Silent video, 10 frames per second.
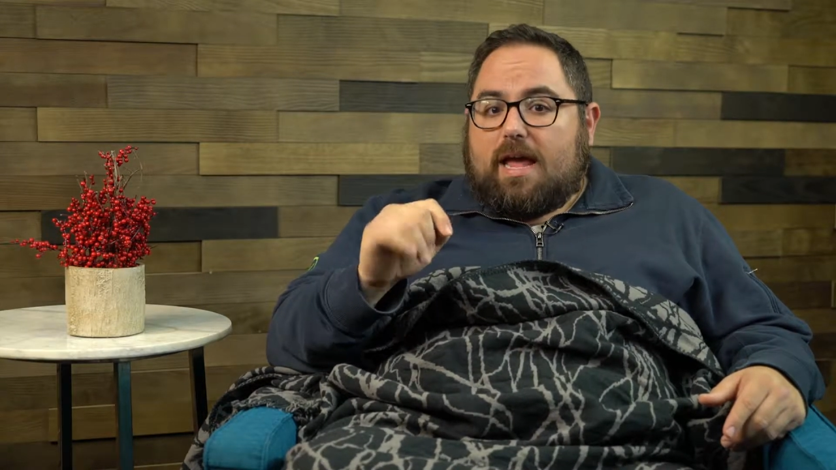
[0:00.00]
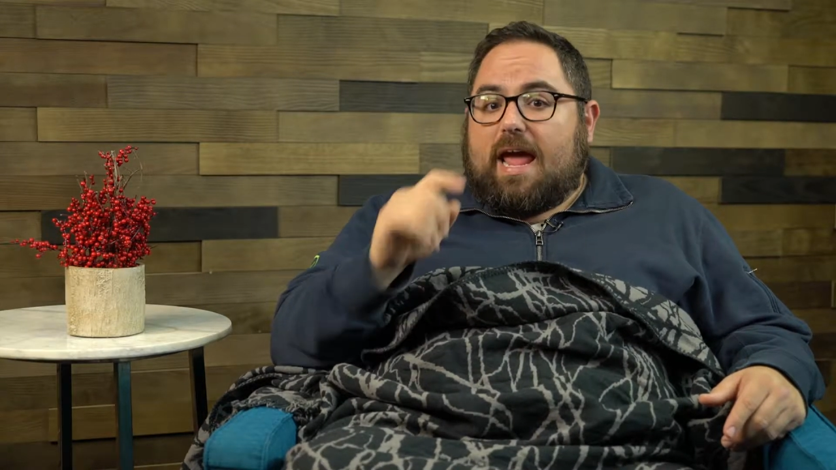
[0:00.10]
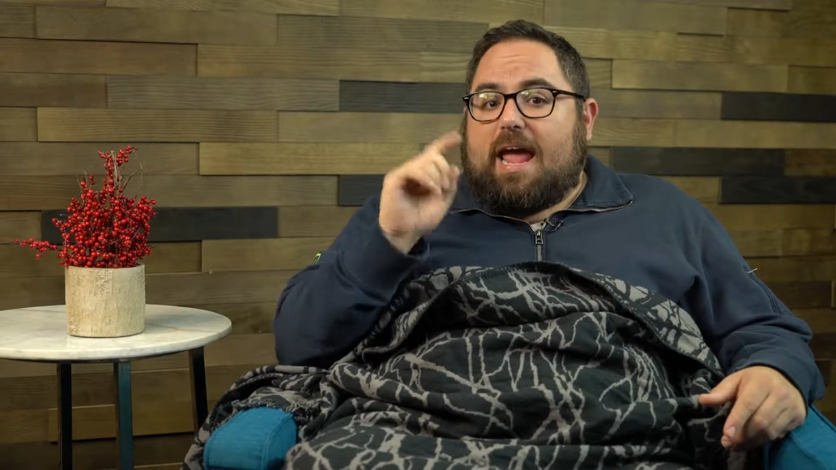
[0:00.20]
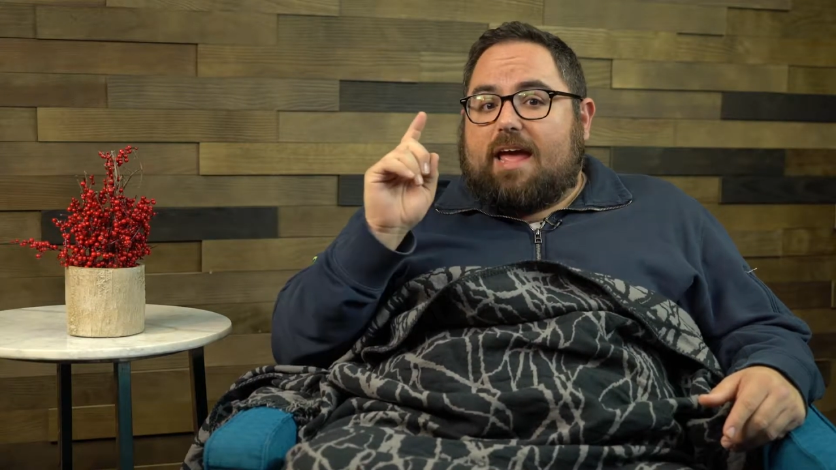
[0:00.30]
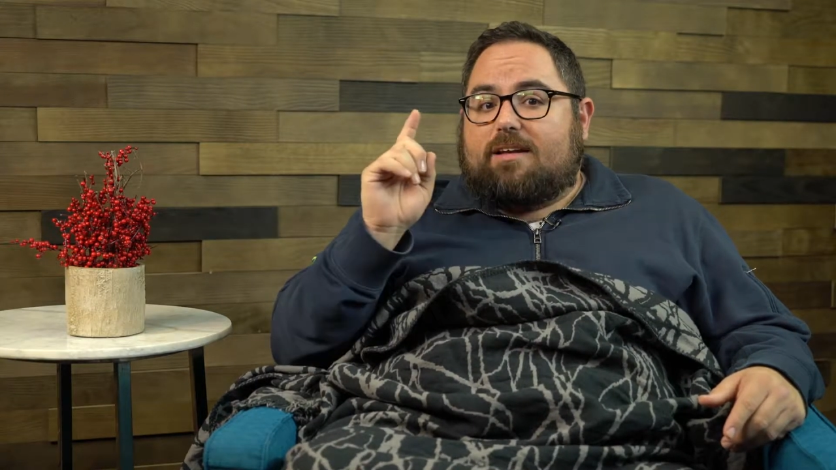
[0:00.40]

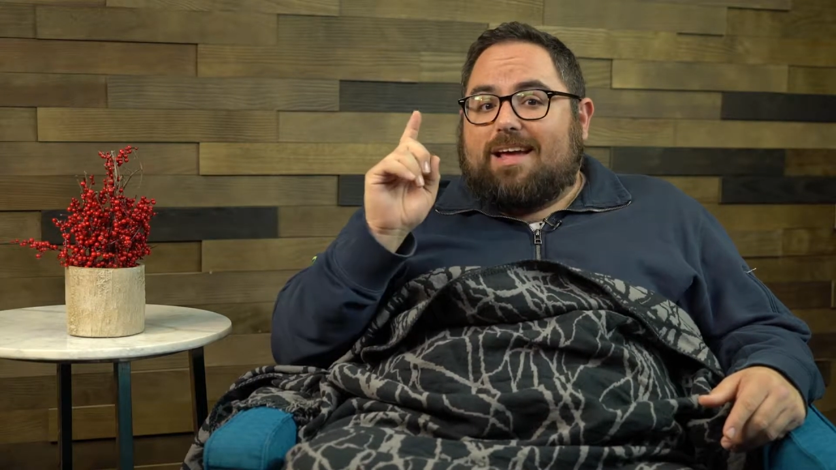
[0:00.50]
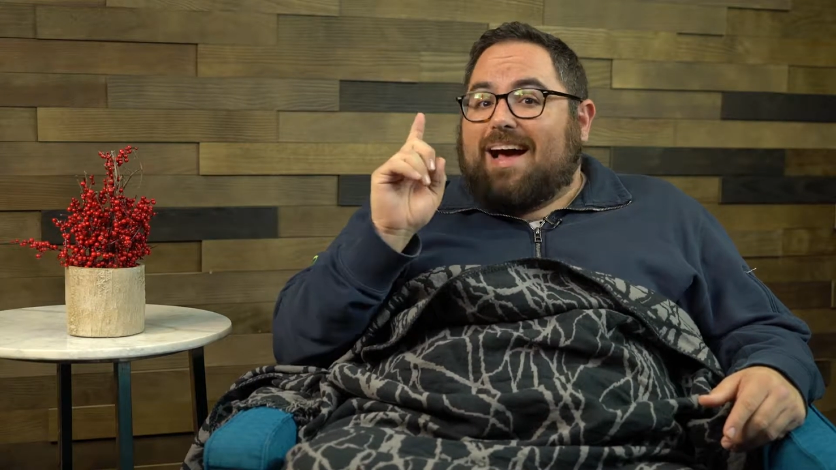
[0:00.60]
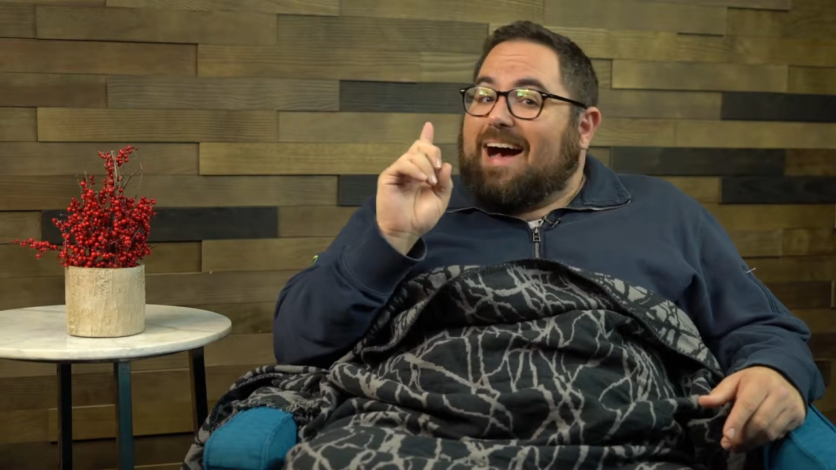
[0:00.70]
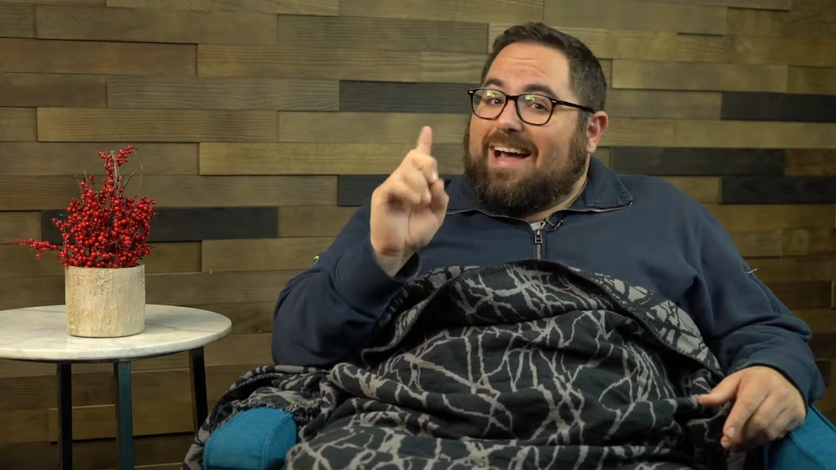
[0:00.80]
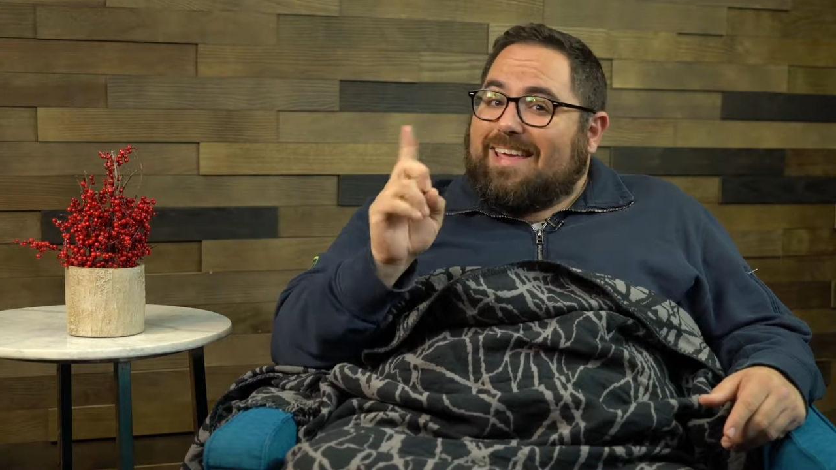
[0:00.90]
And
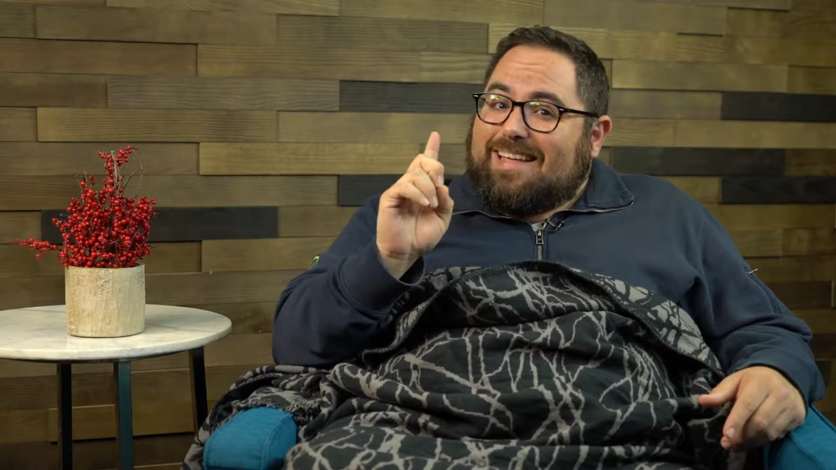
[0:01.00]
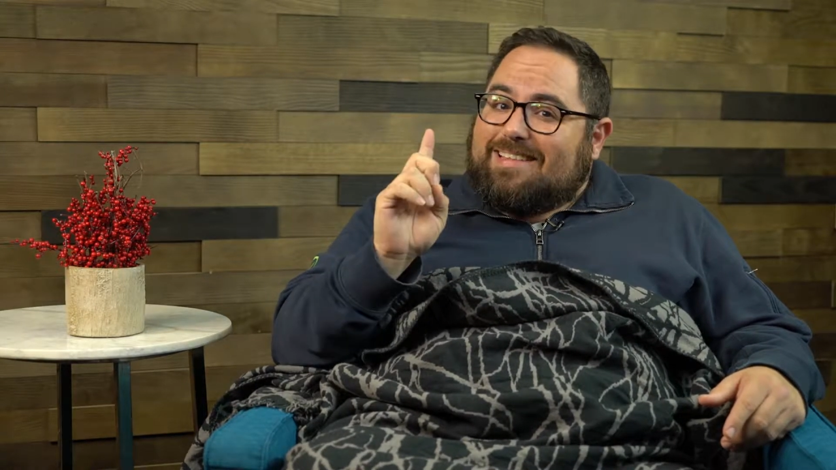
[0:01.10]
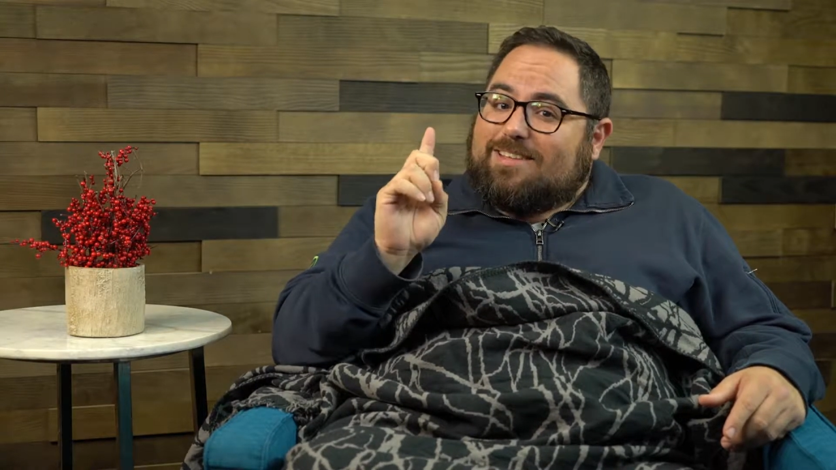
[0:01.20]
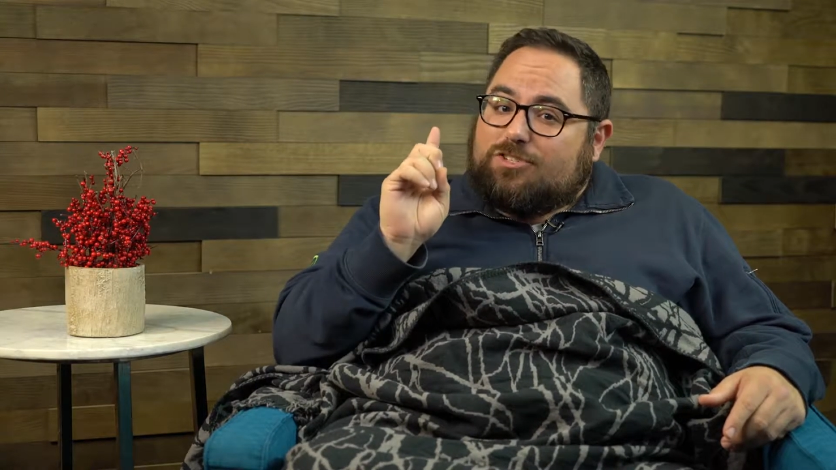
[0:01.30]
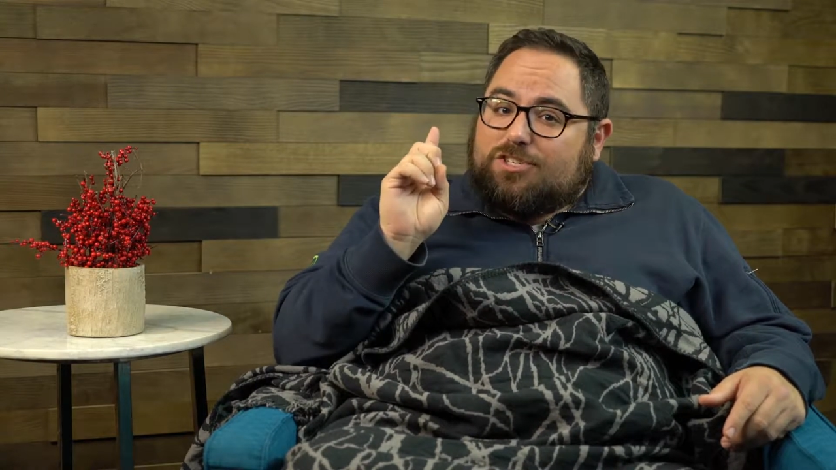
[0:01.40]
I get
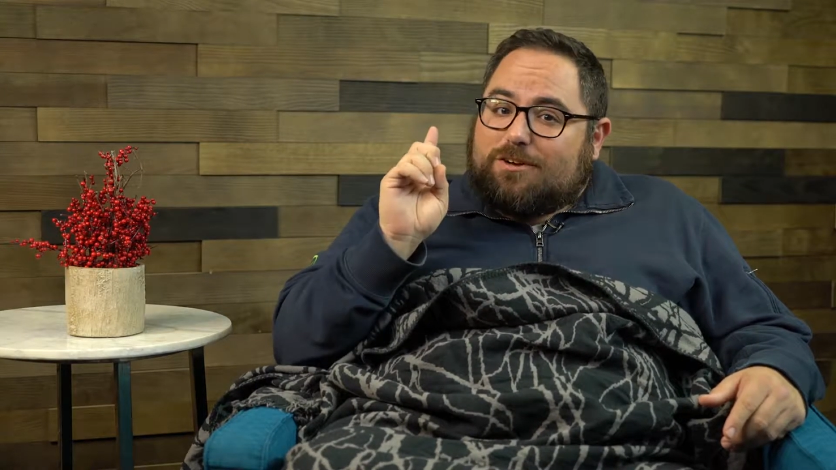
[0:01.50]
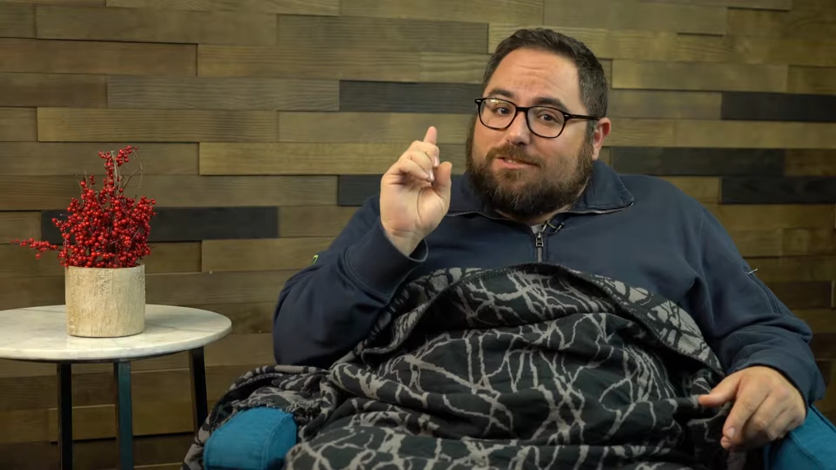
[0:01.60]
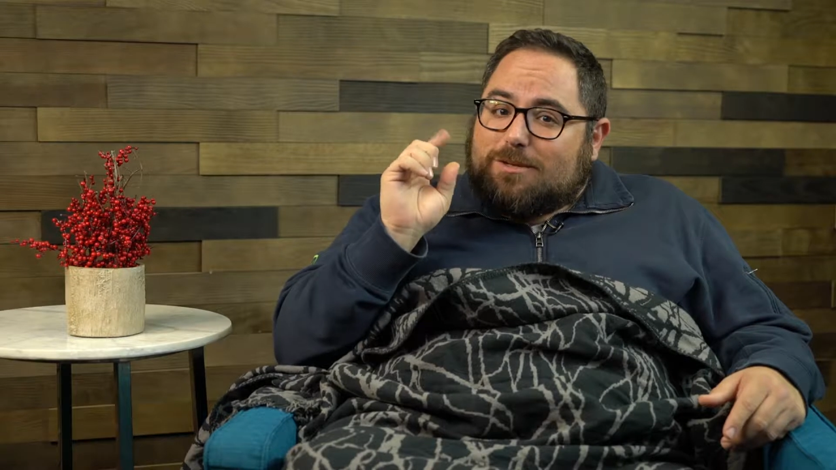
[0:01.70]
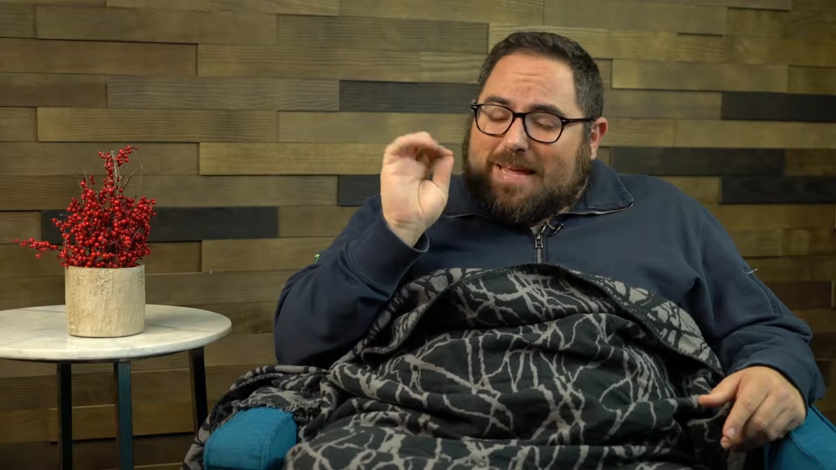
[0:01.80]
to share some